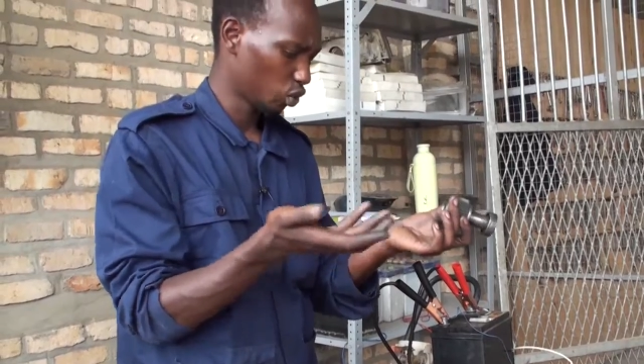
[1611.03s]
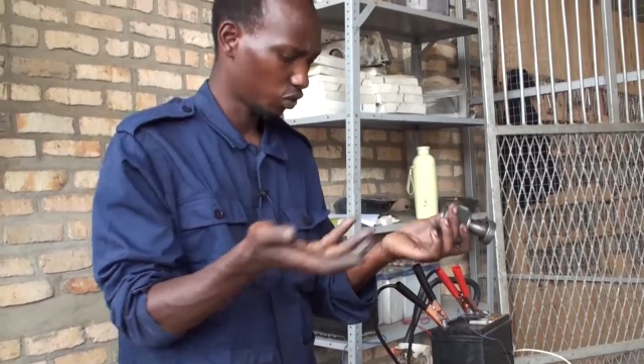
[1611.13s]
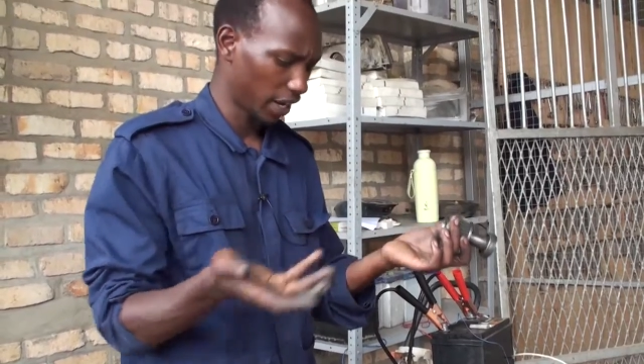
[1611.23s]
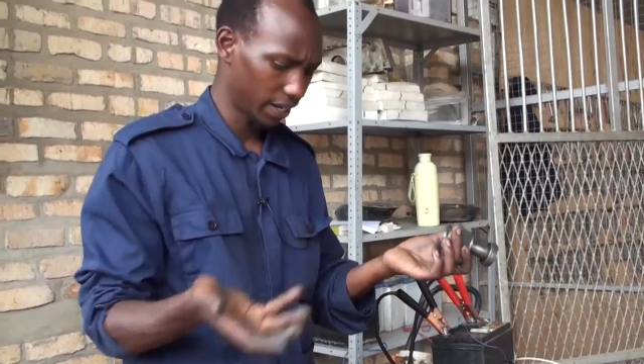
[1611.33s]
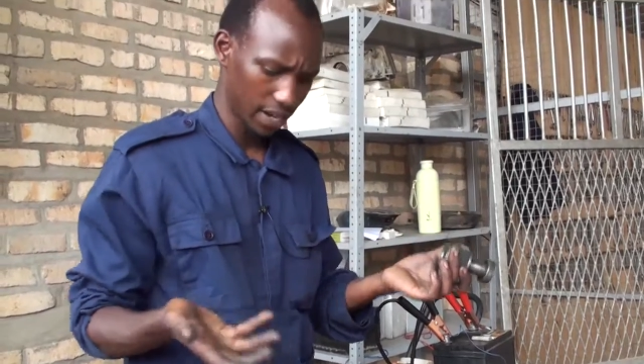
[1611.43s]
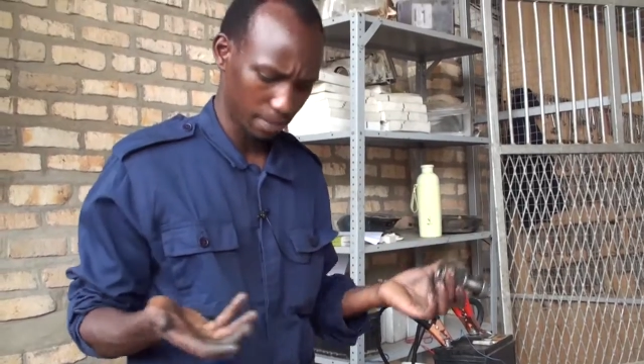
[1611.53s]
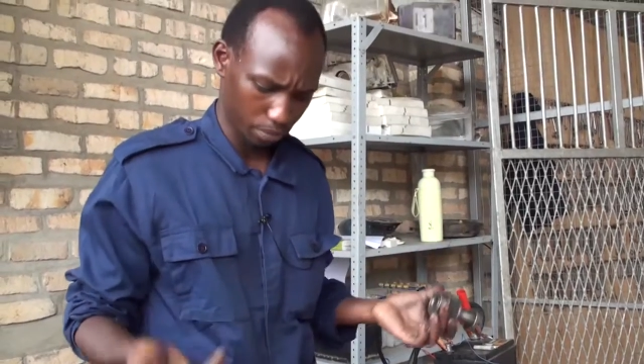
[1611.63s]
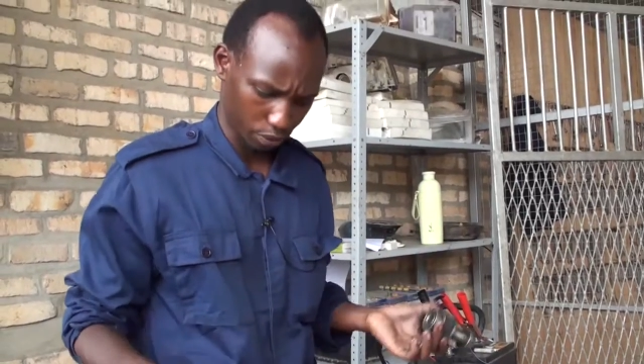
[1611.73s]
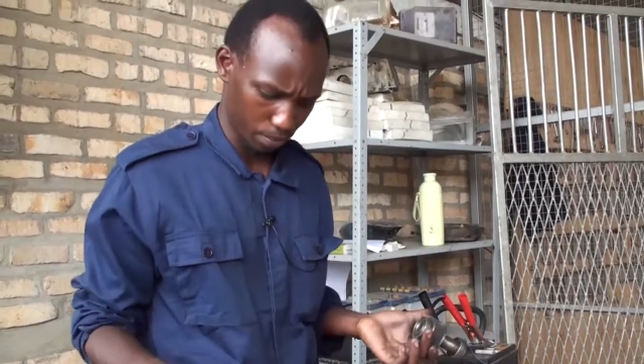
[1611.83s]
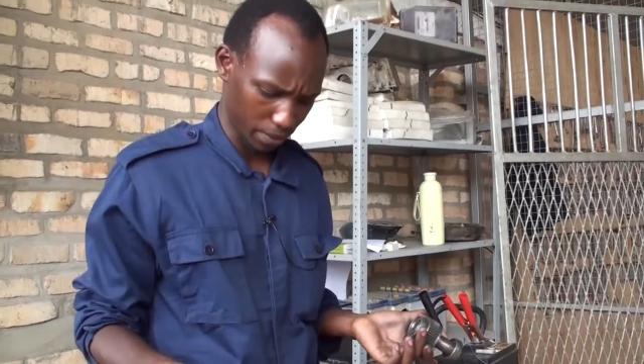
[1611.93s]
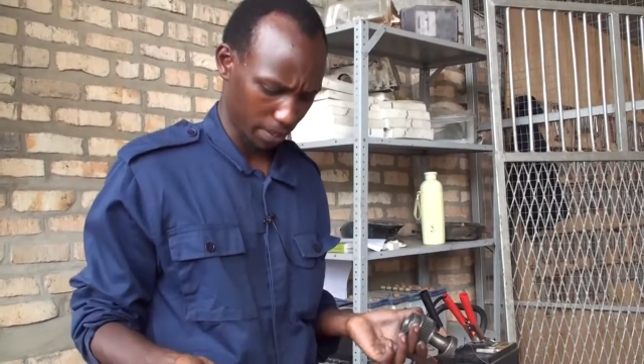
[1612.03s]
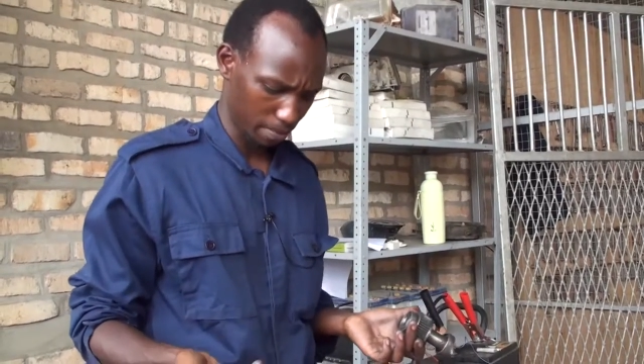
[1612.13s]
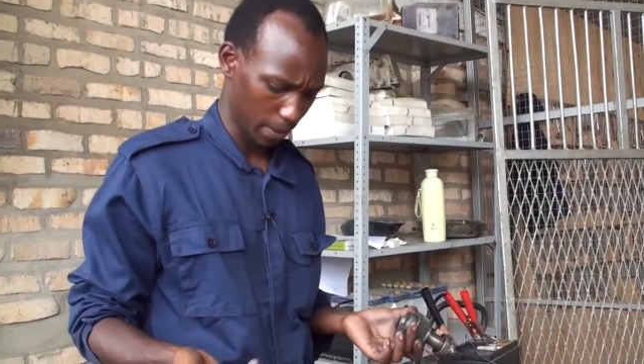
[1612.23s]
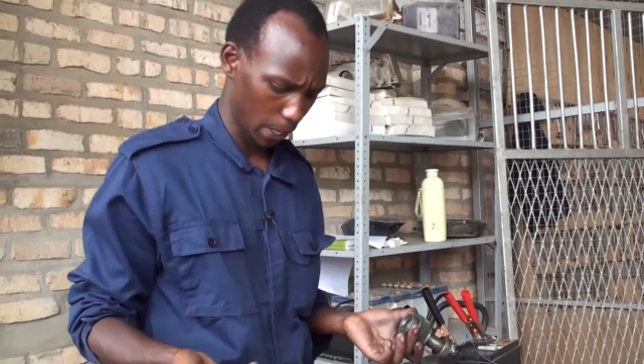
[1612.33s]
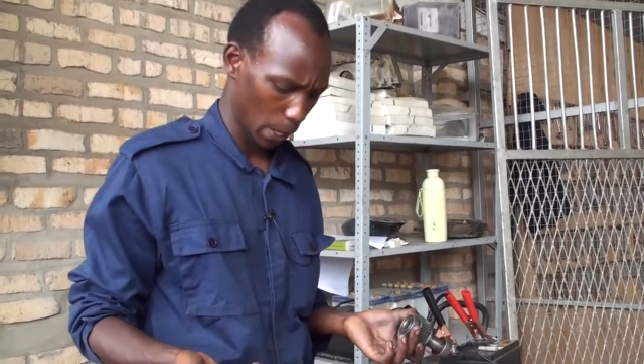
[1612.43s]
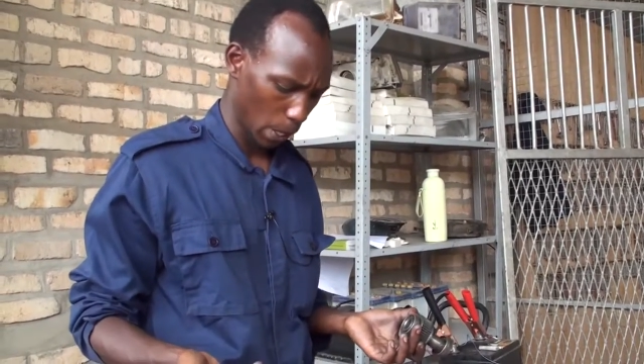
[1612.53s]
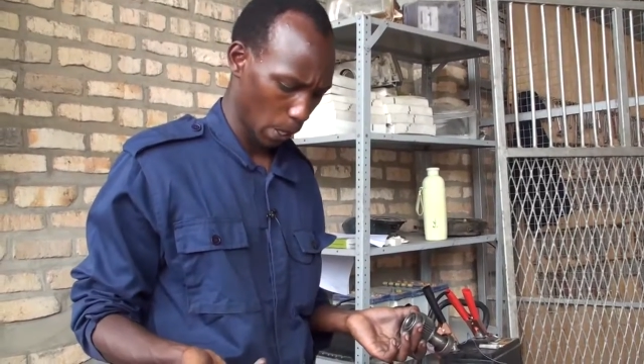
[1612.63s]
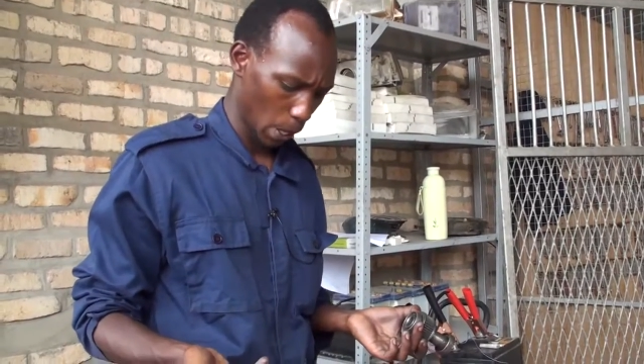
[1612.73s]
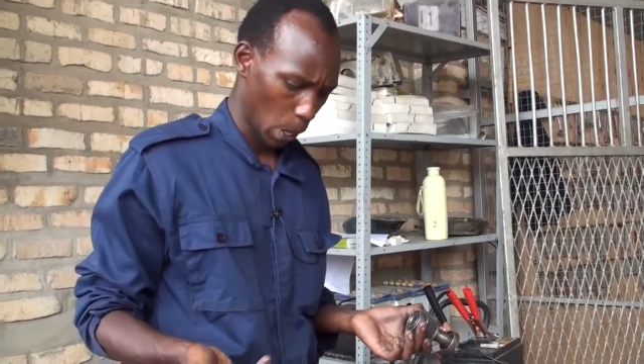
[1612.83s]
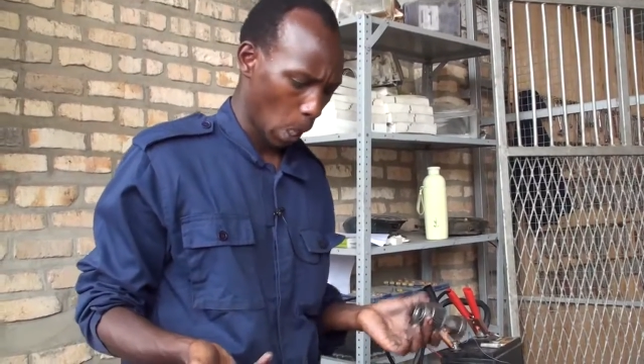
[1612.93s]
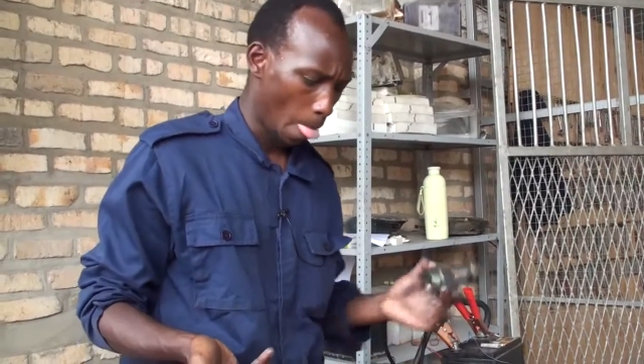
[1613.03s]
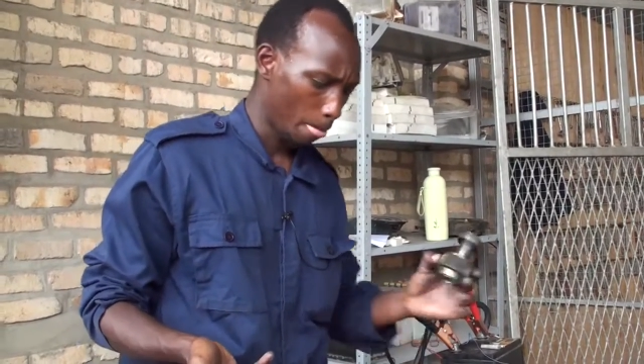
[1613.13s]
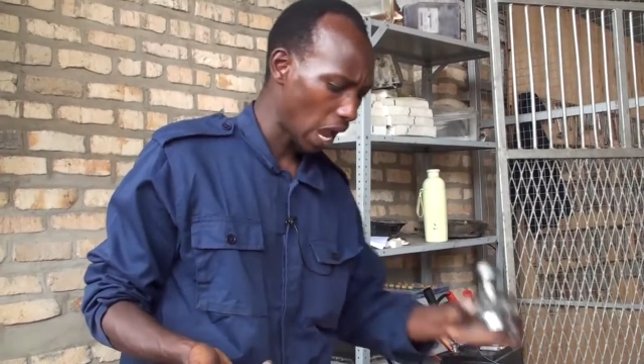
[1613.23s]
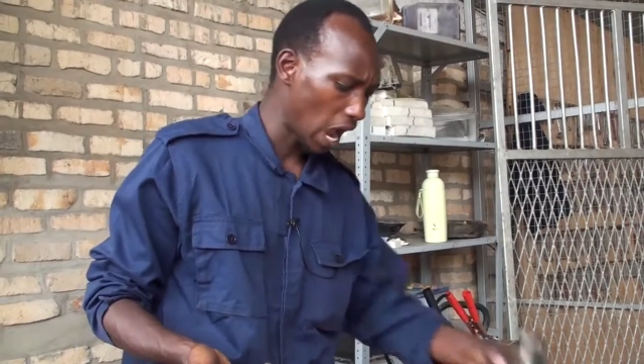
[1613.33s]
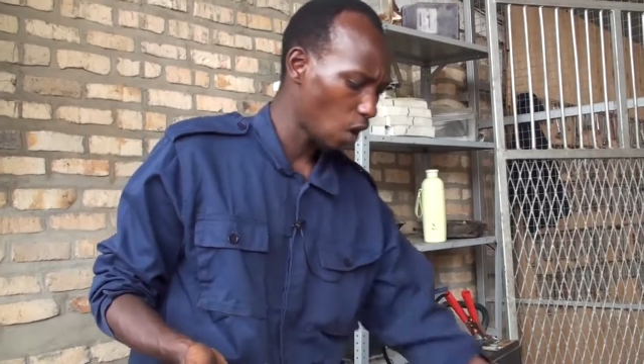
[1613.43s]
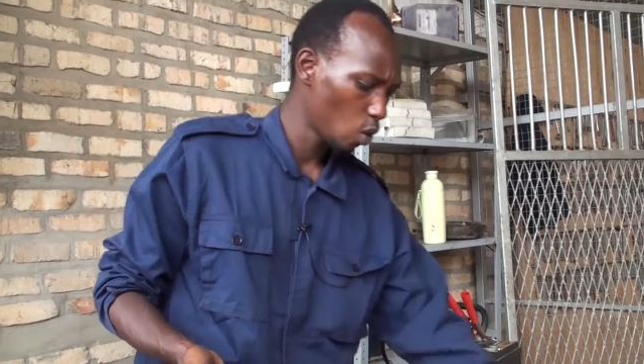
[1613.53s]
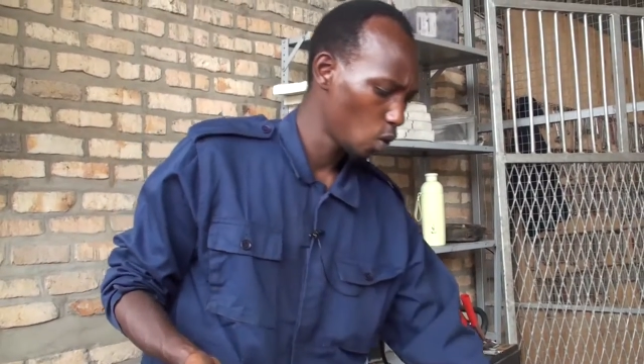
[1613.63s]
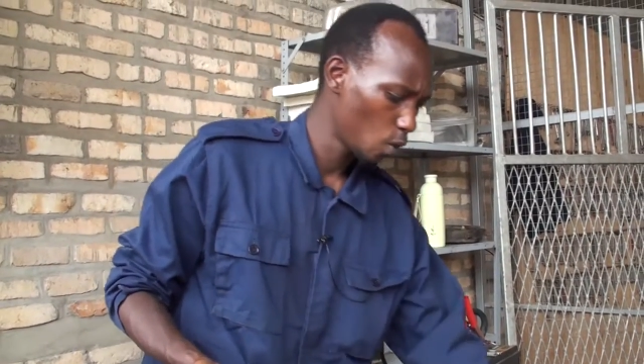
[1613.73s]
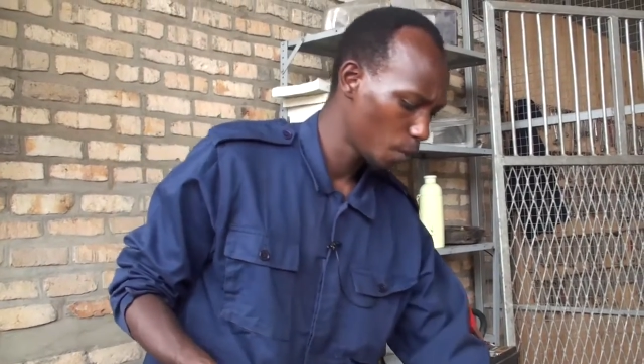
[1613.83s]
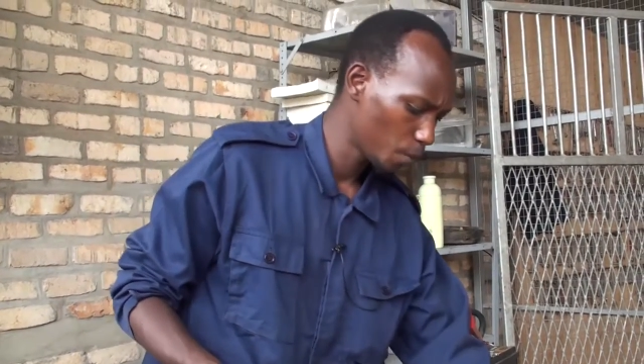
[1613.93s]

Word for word: to find the problem. Now,